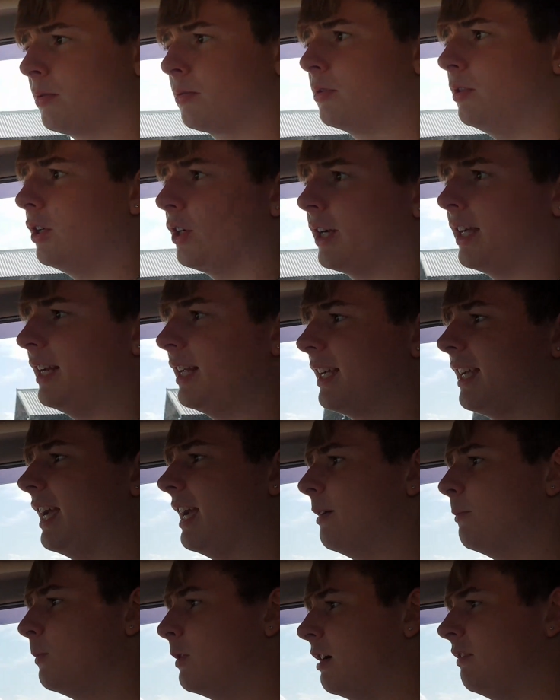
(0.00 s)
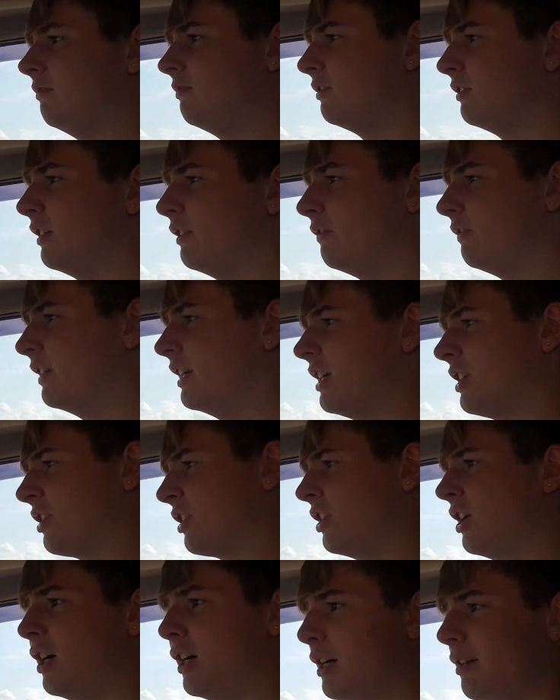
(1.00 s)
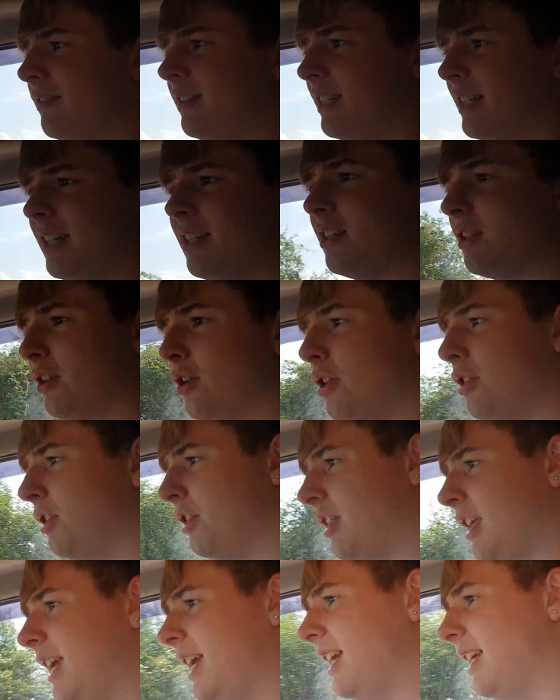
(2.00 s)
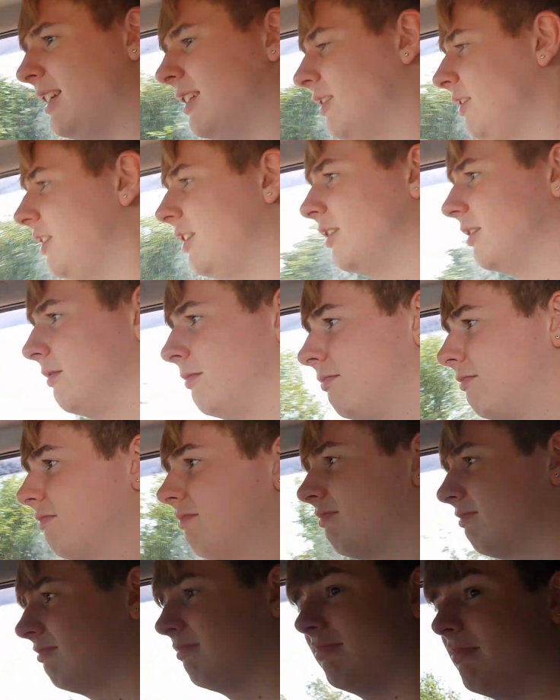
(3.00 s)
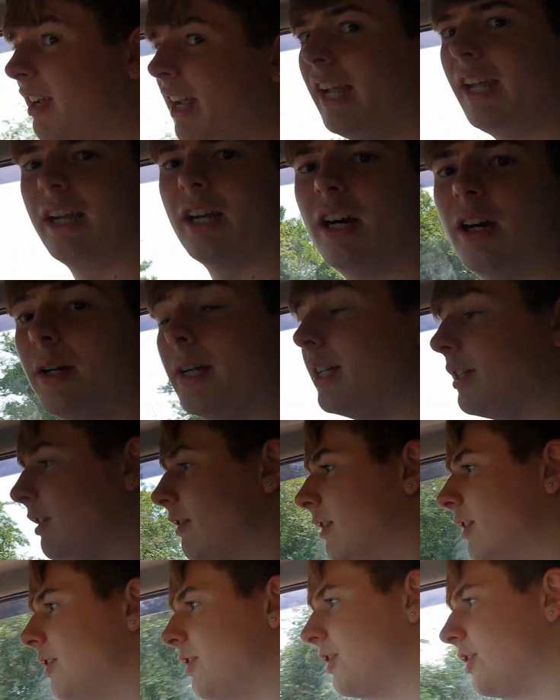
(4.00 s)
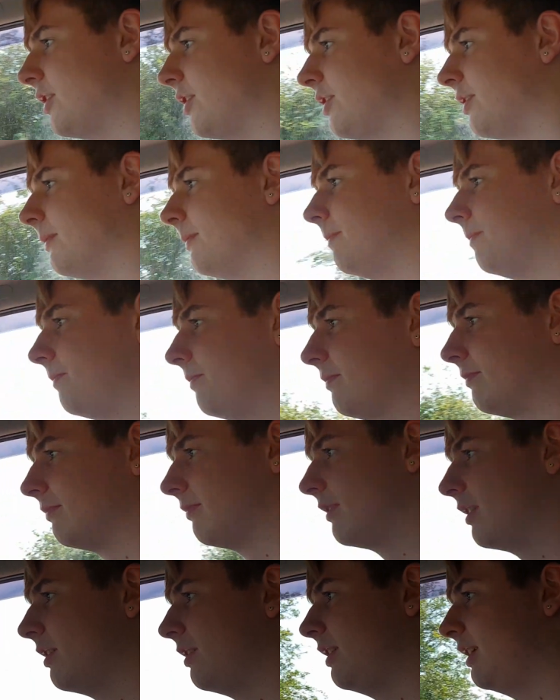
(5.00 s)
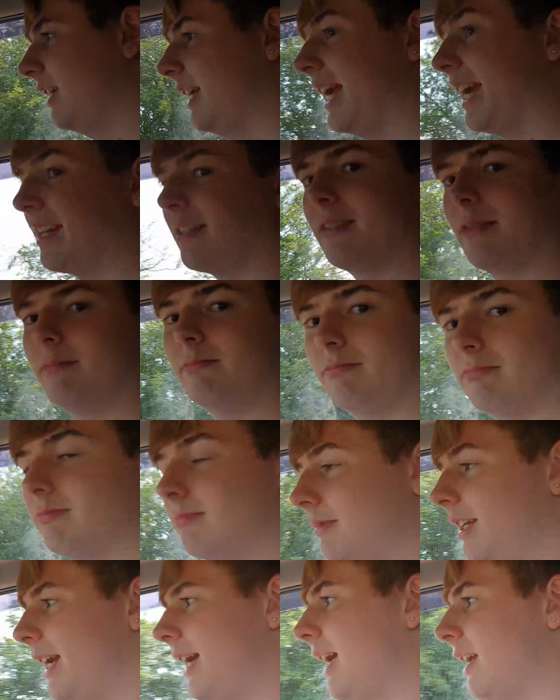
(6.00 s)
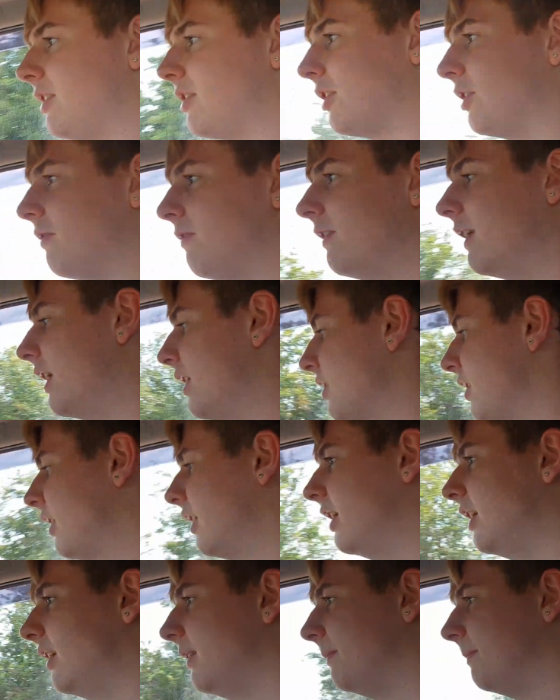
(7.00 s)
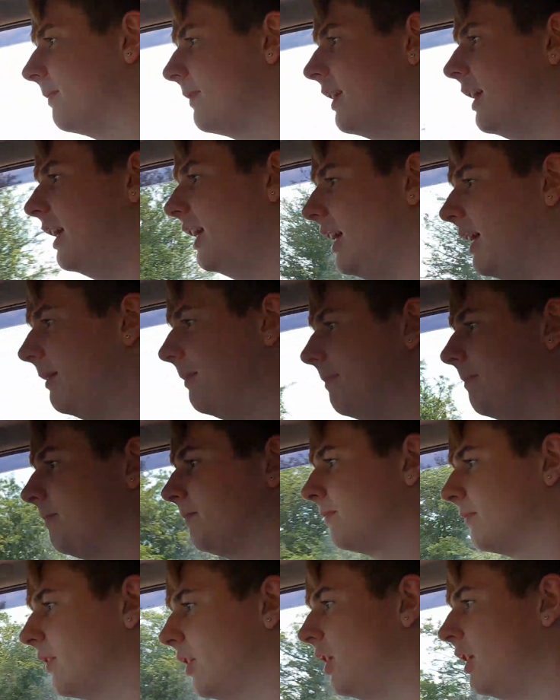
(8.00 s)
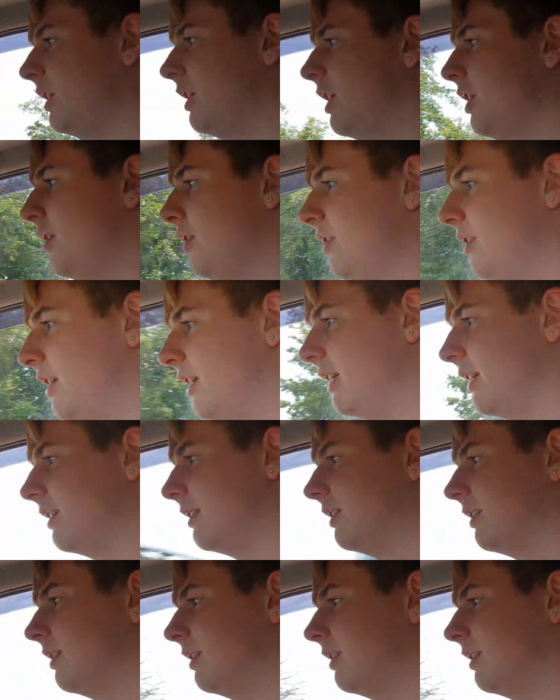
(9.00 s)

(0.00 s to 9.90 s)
looking at getting one for a first car, is this a good thing? Here you go, here's your answers. Yes, it is a good first car. I know that,